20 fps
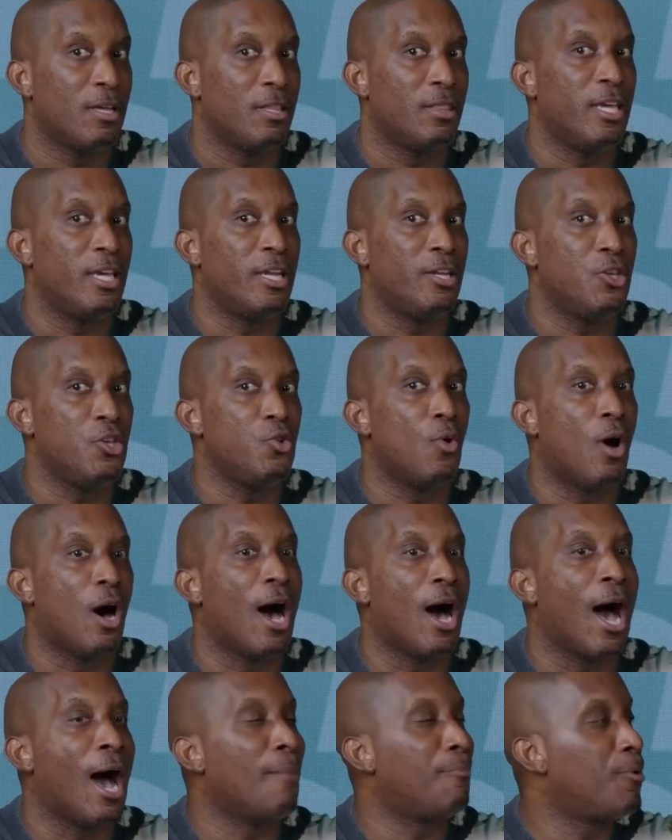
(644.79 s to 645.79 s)
then you
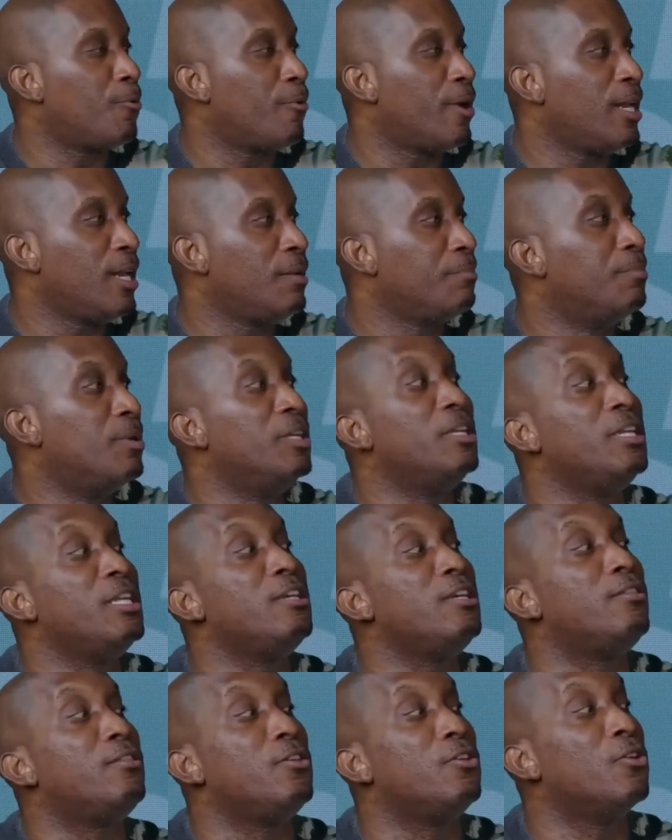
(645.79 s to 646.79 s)
are operating
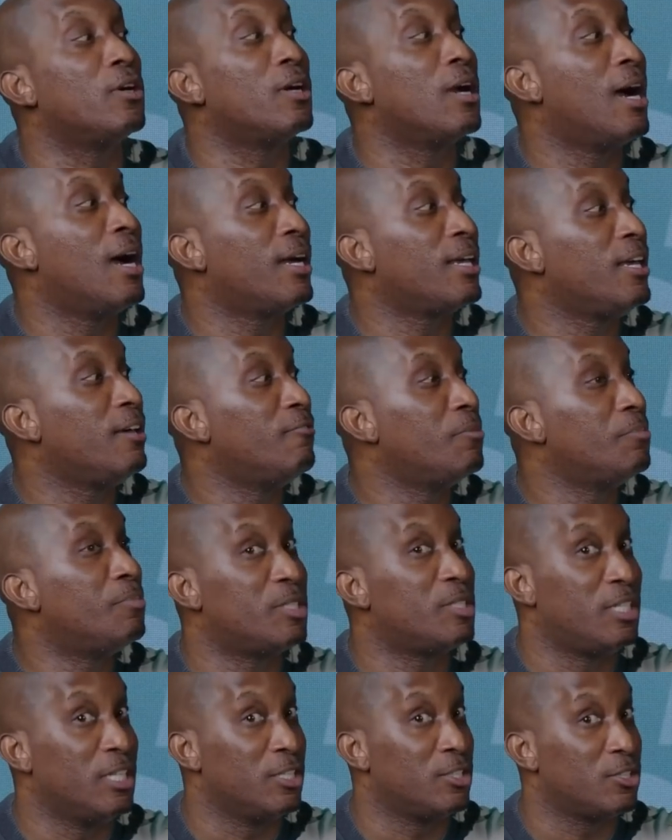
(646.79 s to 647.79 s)
beneath your God-given
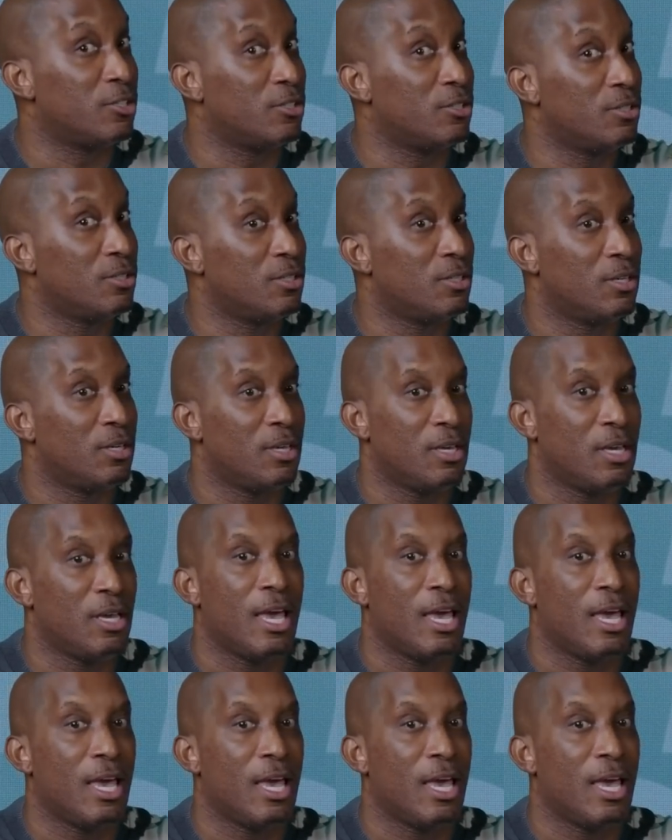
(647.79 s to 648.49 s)
potential. That's so good.